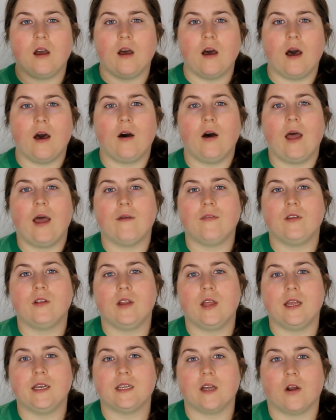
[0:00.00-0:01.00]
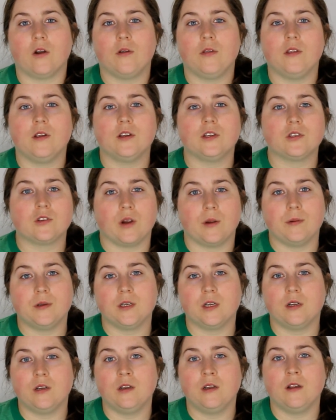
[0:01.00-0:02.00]
I'll have the link down in the
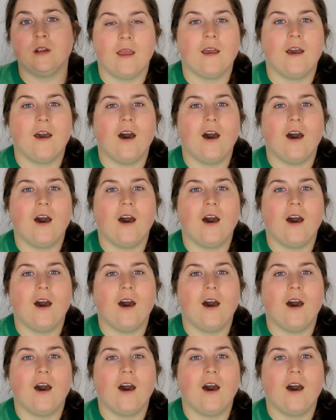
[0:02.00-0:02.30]
description.